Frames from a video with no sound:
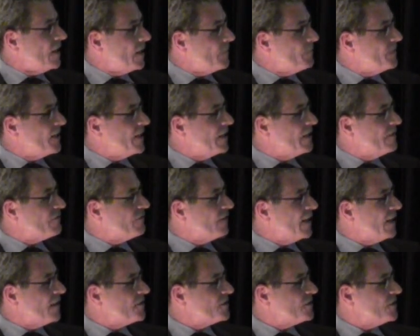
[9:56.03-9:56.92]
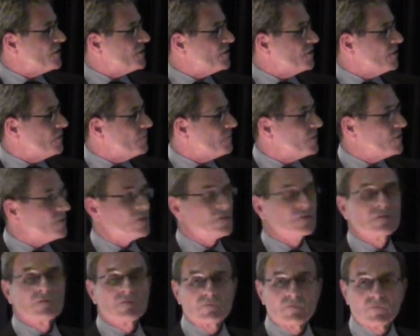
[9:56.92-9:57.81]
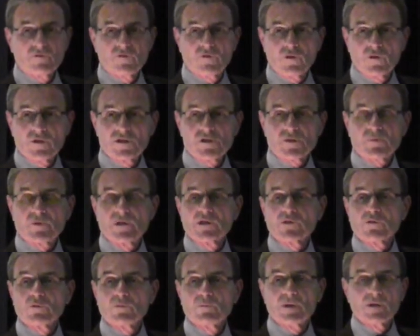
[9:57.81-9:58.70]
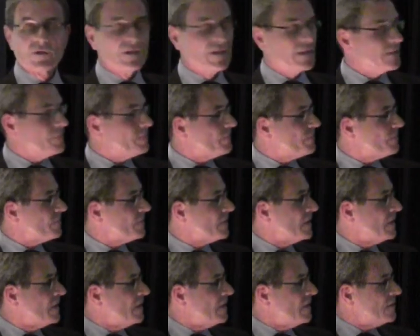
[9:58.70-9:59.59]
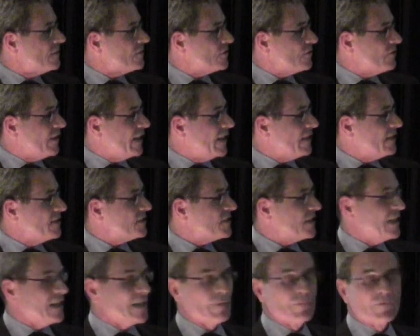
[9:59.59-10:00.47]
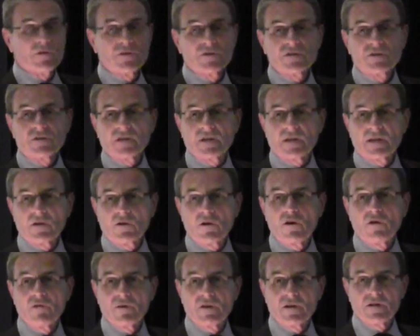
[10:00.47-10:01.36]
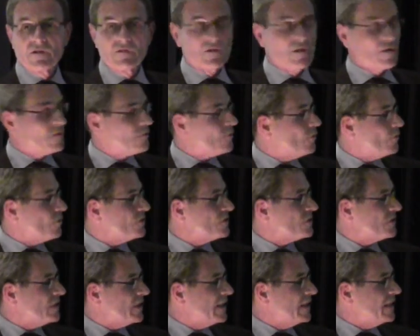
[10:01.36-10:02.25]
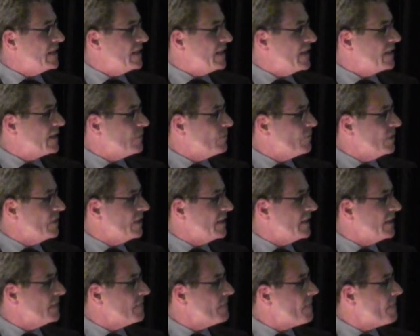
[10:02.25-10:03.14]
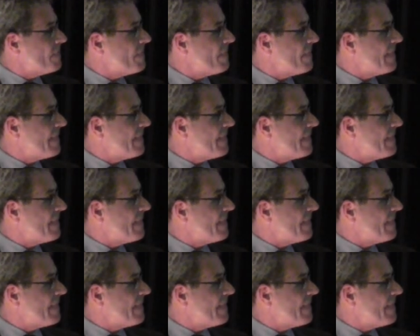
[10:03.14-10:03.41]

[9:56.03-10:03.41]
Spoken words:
Updated fire systems, fully sprinkled building, surveillance cameras, you know, and of course ADA compliant.